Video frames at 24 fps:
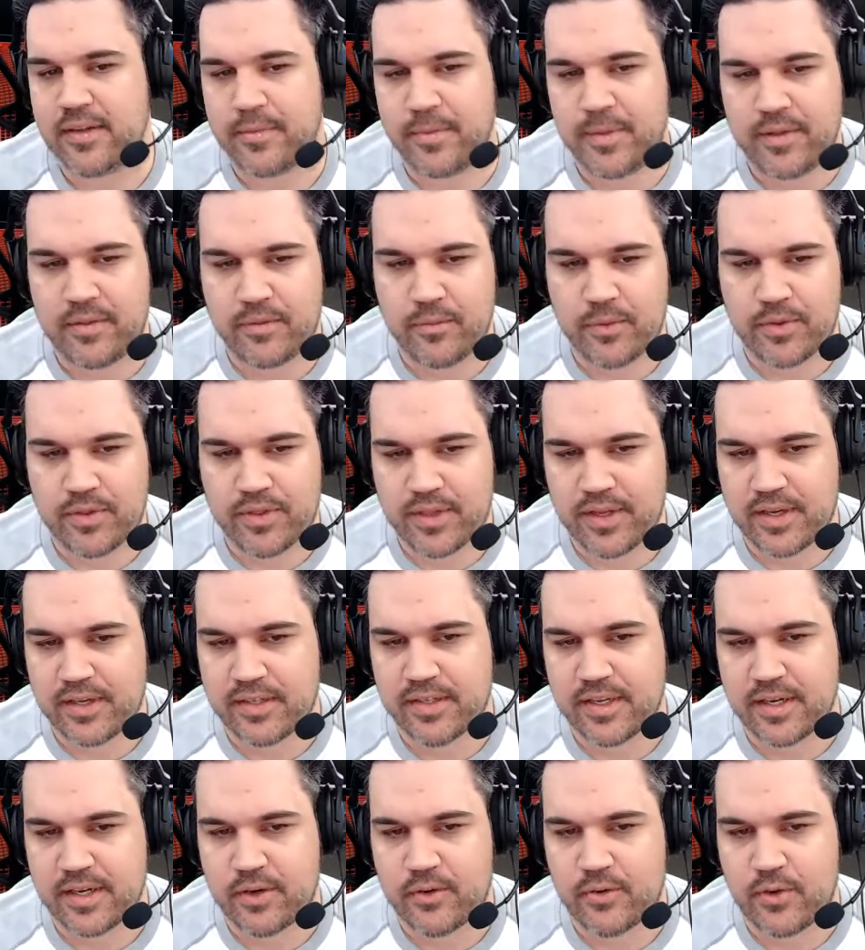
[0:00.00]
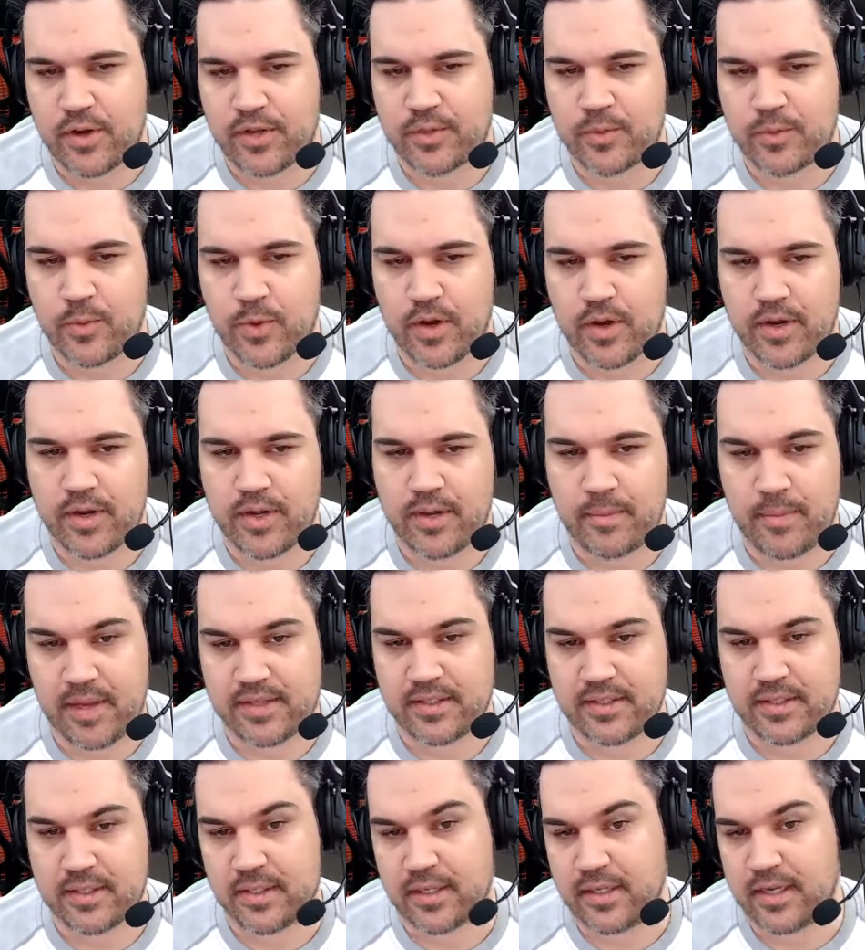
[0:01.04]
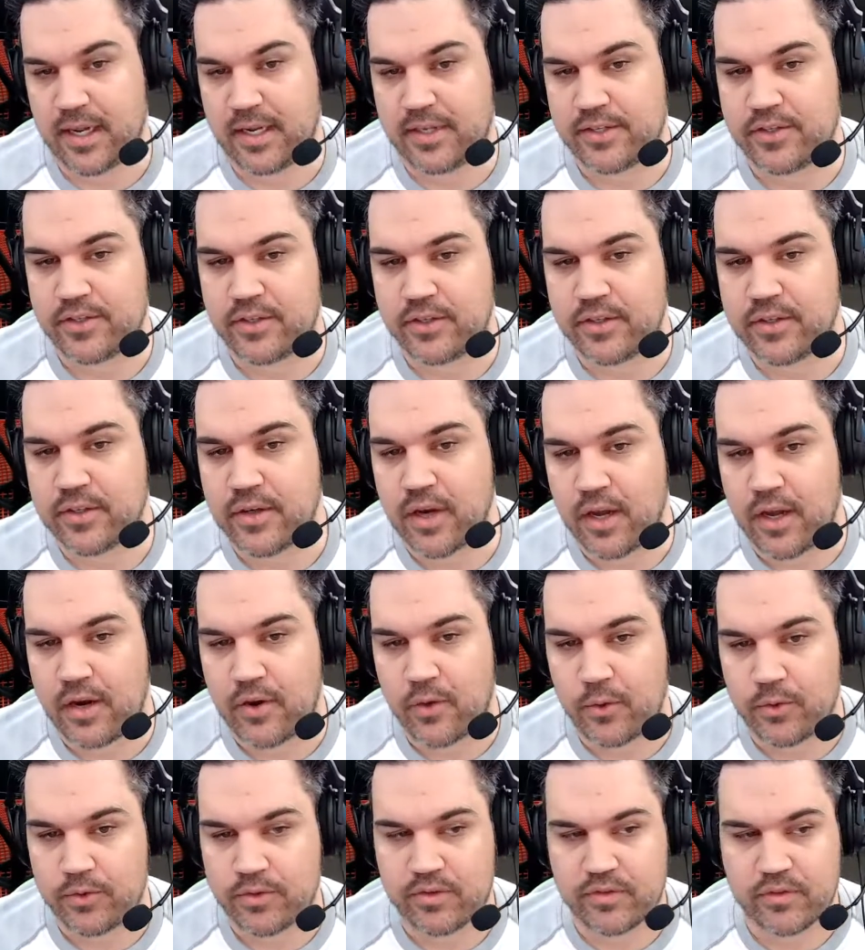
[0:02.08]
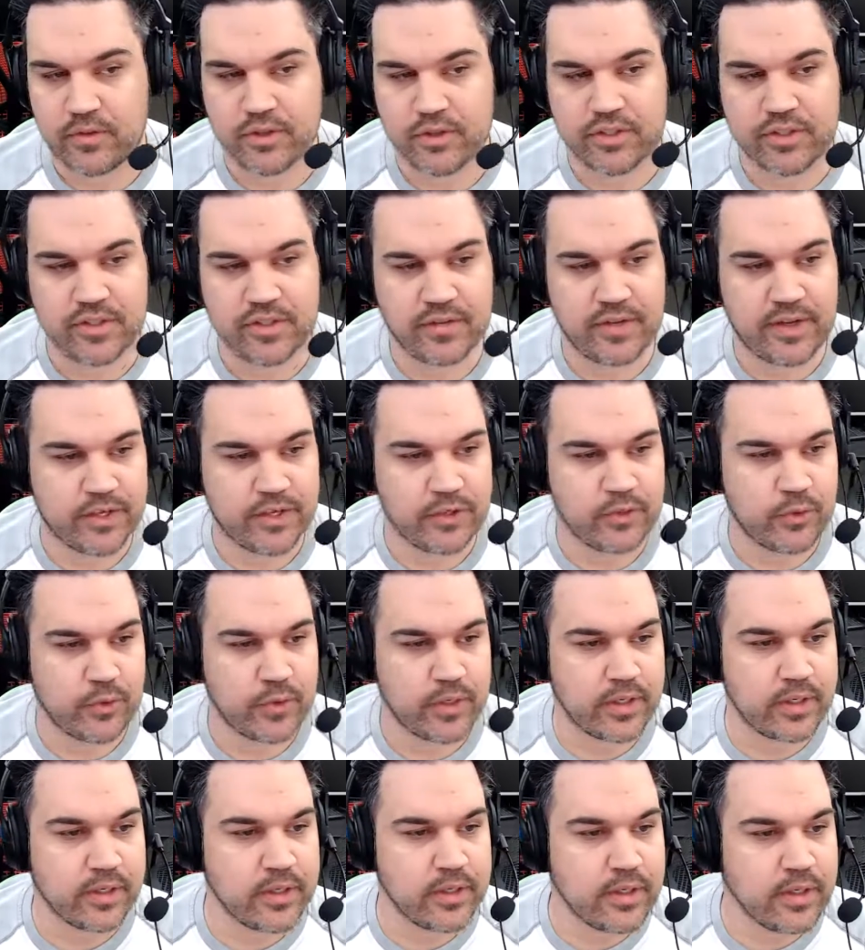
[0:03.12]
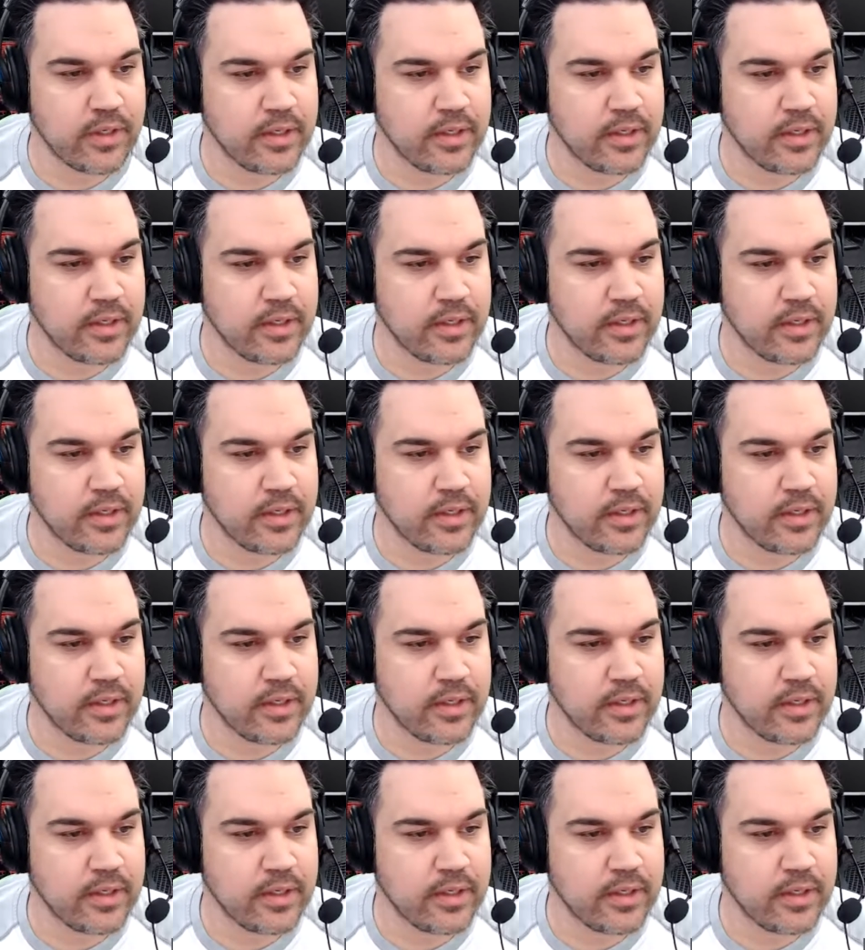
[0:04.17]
I mean, with things like Crosswalk, it makes it a little nicer on older versions of Android.